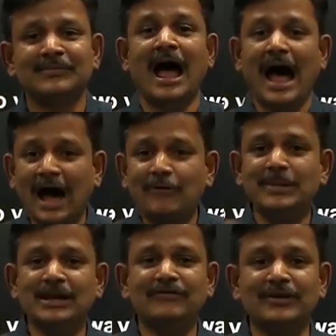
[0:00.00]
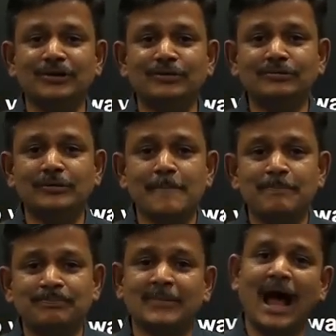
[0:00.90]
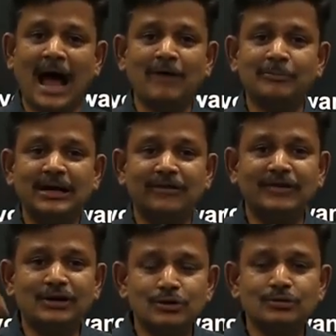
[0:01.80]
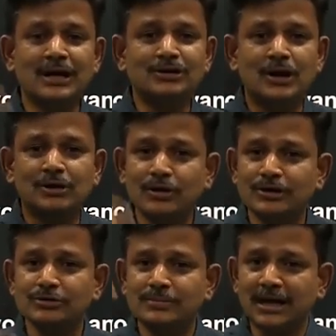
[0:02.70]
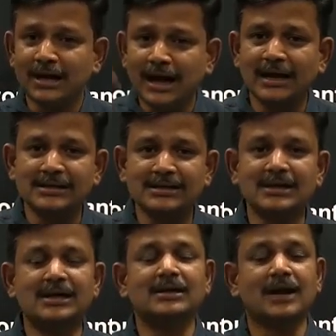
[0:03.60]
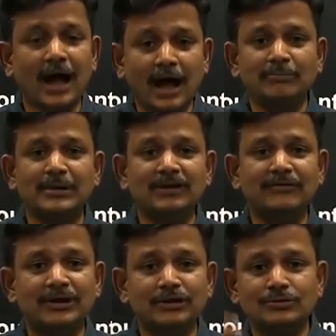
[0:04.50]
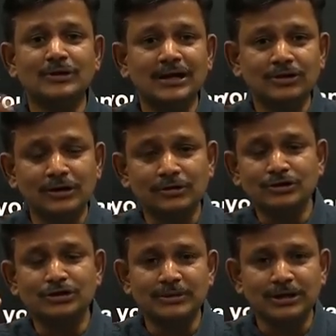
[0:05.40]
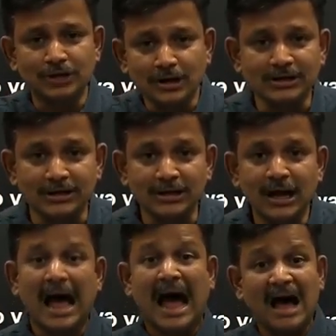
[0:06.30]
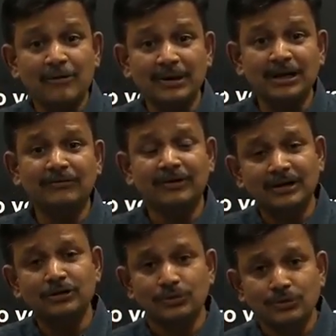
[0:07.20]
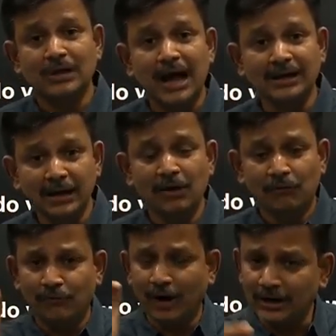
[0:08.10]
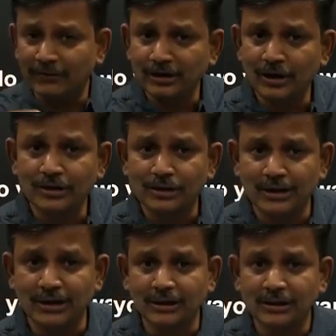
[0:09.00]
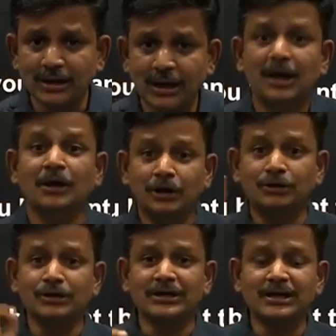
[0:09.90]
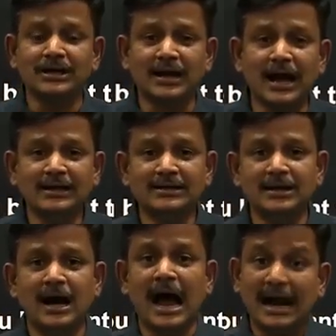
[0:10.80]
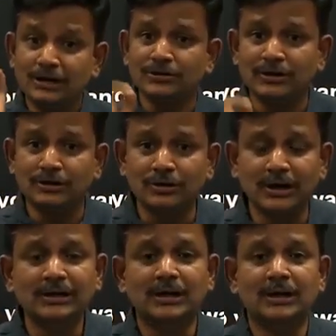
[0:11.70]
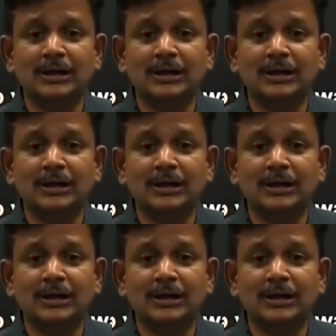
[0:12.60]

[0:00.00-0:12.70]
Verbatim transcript: Have belief in you have belief in you that you are going to be an IITian and have belief in you that you are going to be a doctor. Have belief in you that whatever you are doing, you're doing it right and you will do it